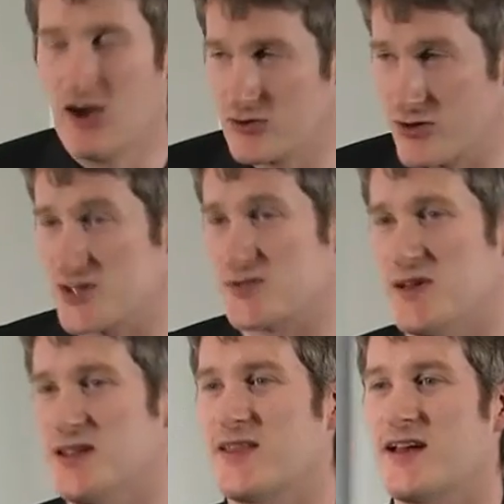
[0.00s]
Trust
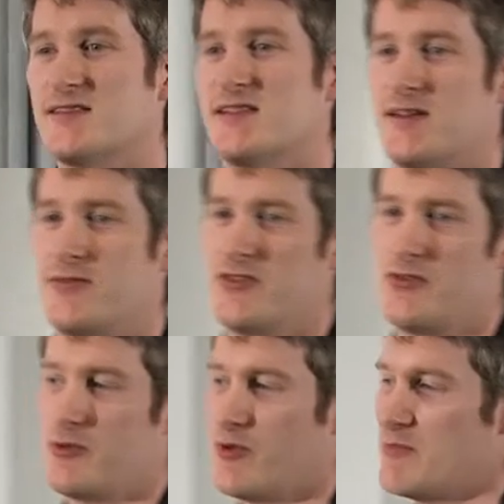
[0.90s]
me, that is the difference
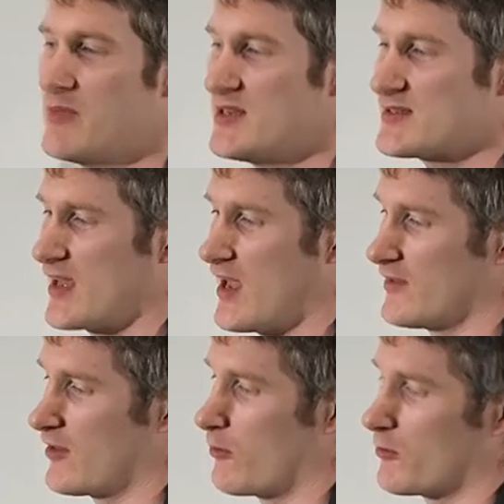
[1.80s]
between me
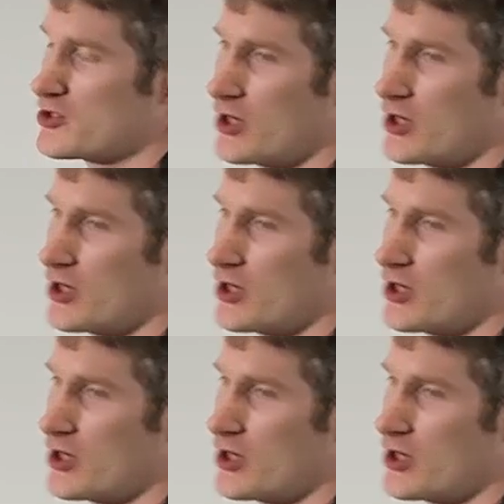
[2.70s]
saying that I want